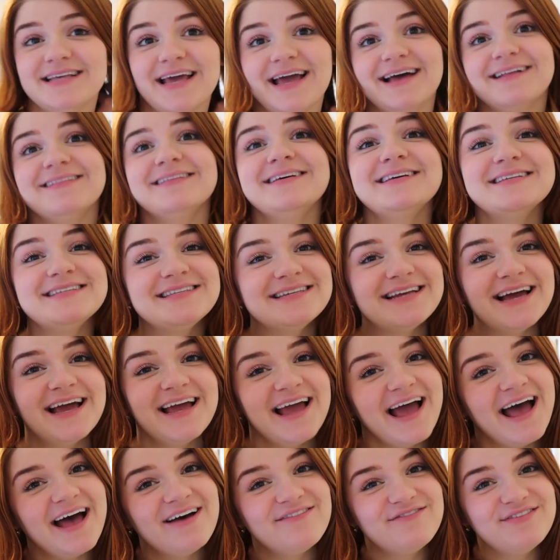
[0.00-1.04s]
say, at least I
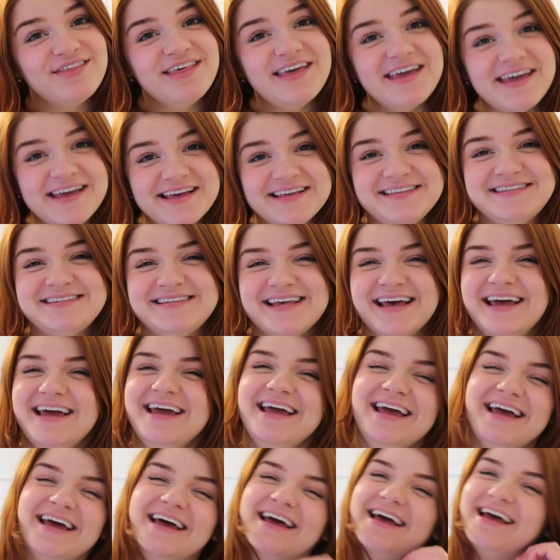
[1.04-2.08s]
have this.
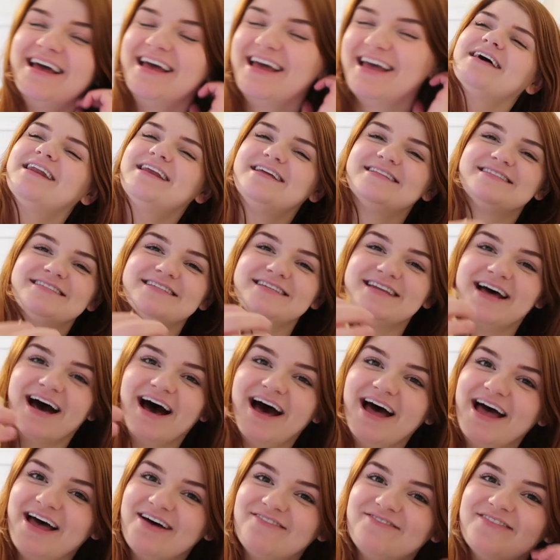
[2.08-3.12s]
And it's
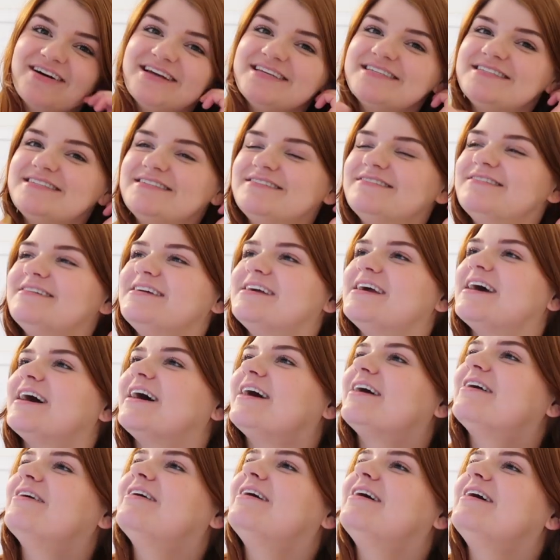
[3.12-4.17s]
not at my
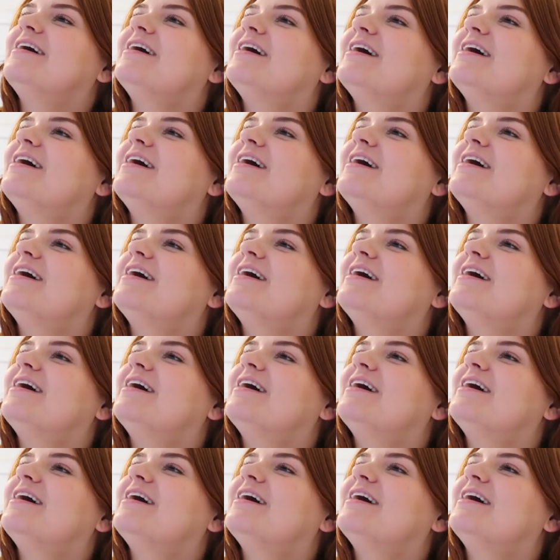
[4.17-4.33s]
studio.